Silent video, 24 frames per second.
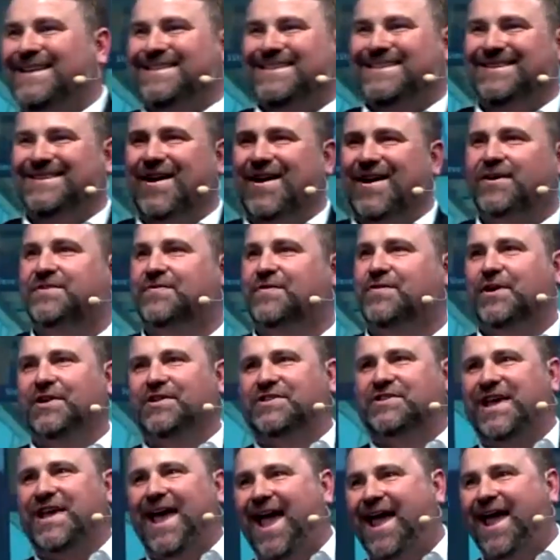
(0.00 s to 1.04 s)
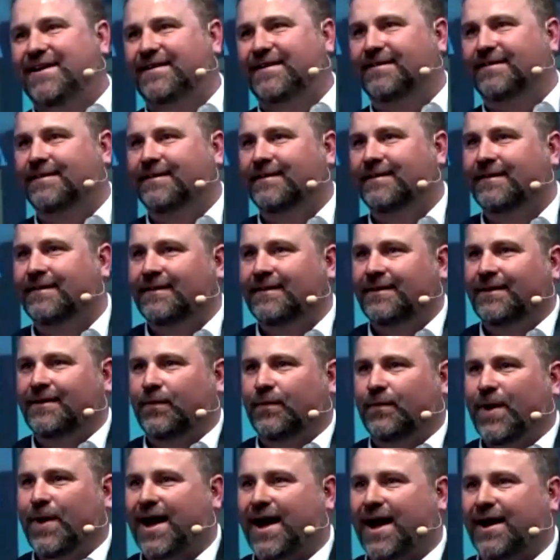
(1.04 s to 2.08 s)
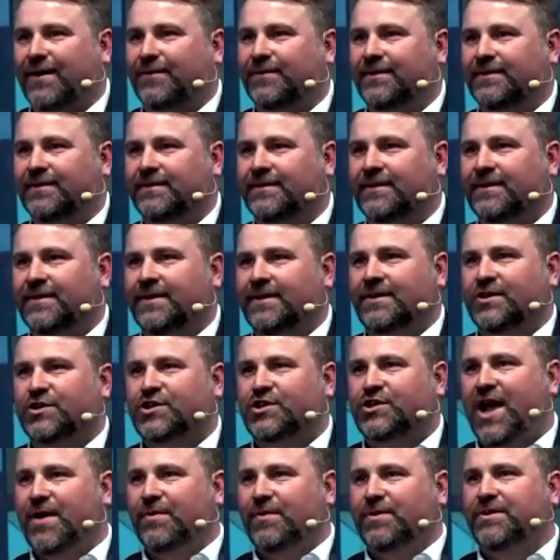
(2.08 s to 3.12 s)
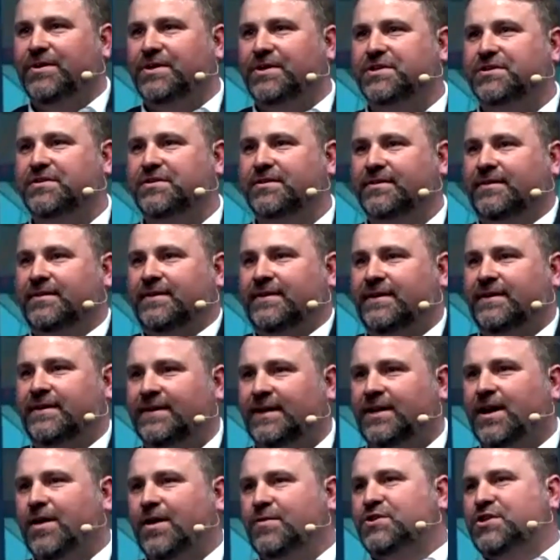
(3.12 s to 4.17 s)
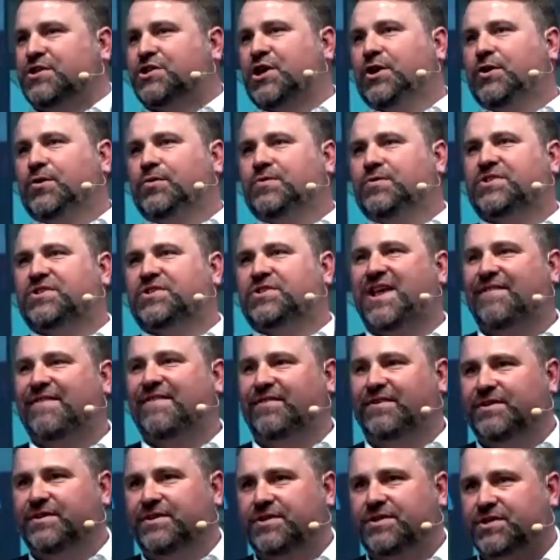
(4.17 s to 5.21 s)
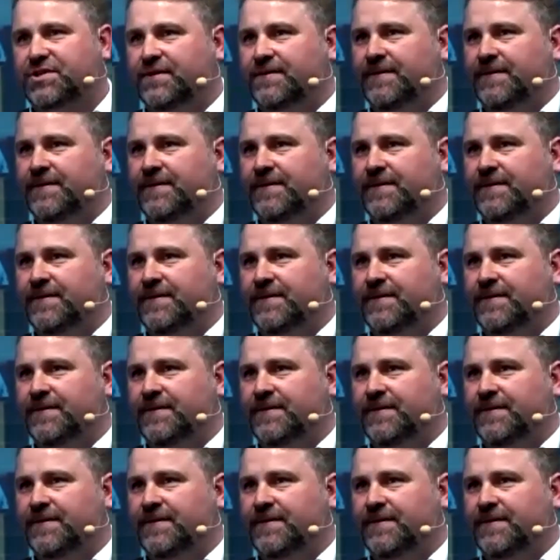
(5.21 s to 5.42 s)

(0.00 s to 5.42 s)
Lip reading: 9s. I've got a 10. Wow. Share with us. Loads of 2s, 7s.